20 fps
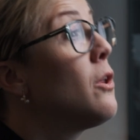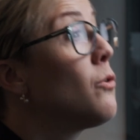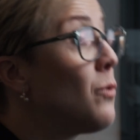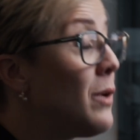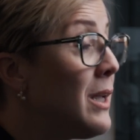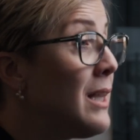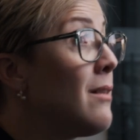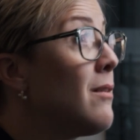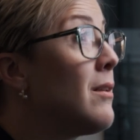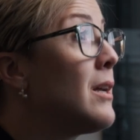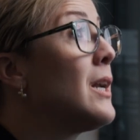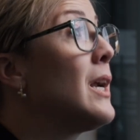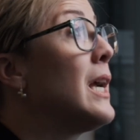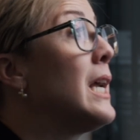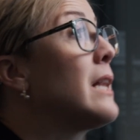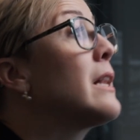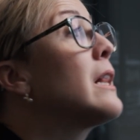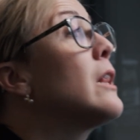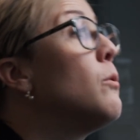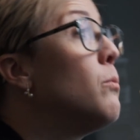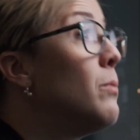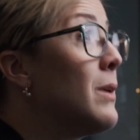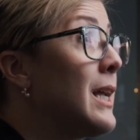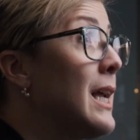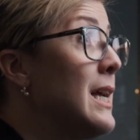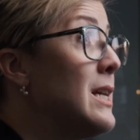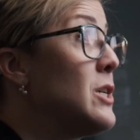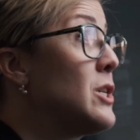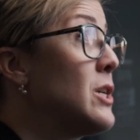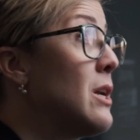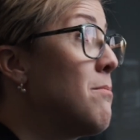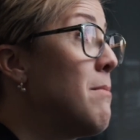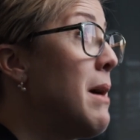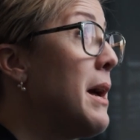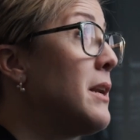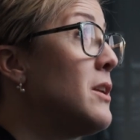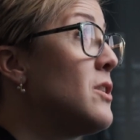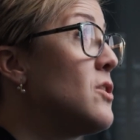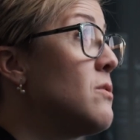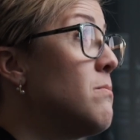to integrate lubrication
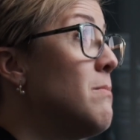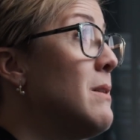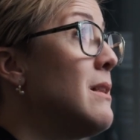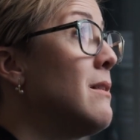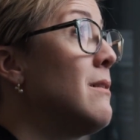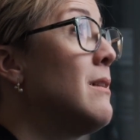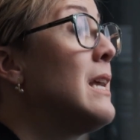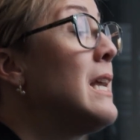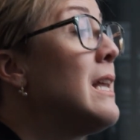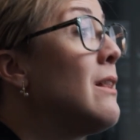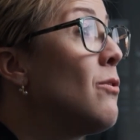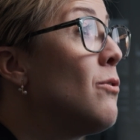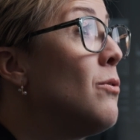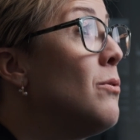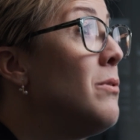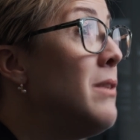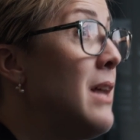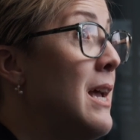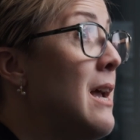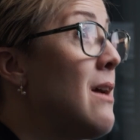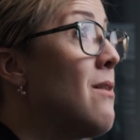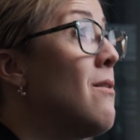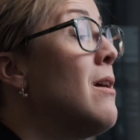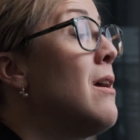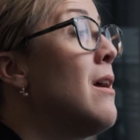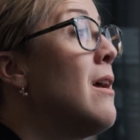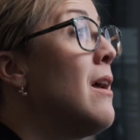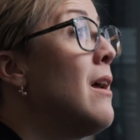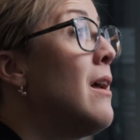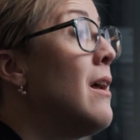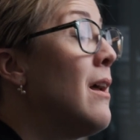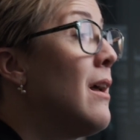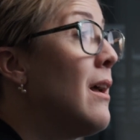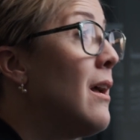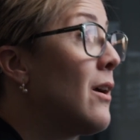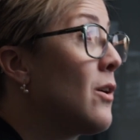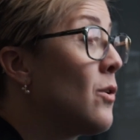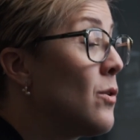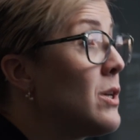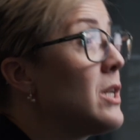management into their
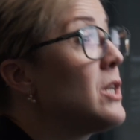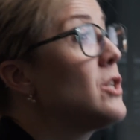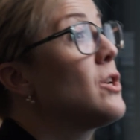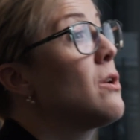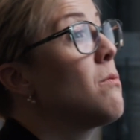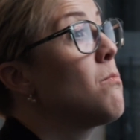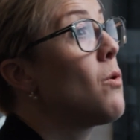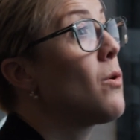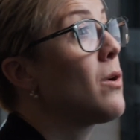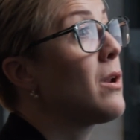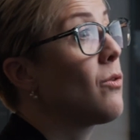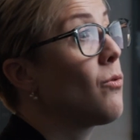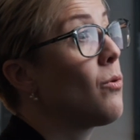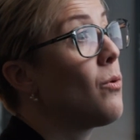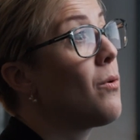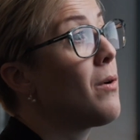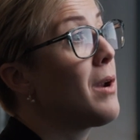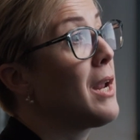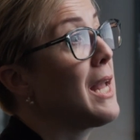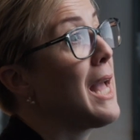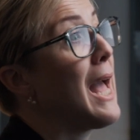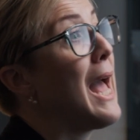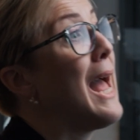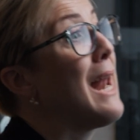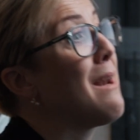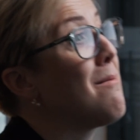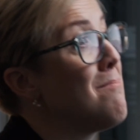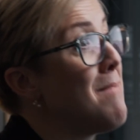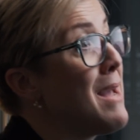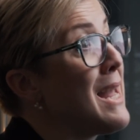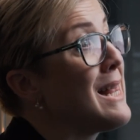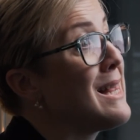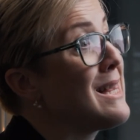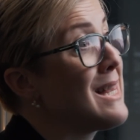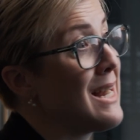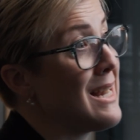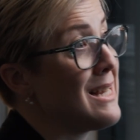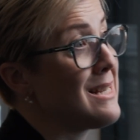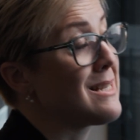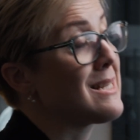condition monitoring and
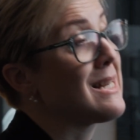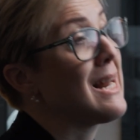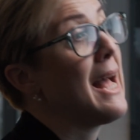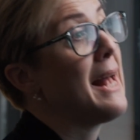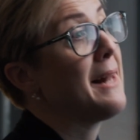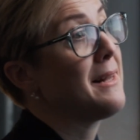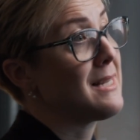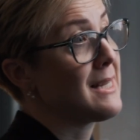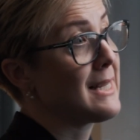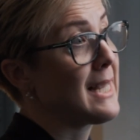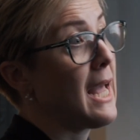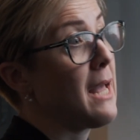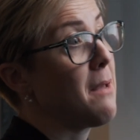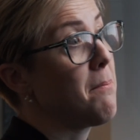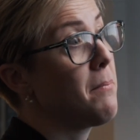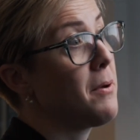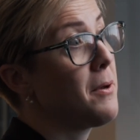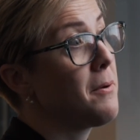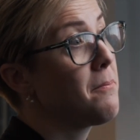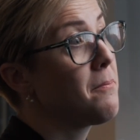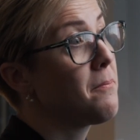maintenance landscape.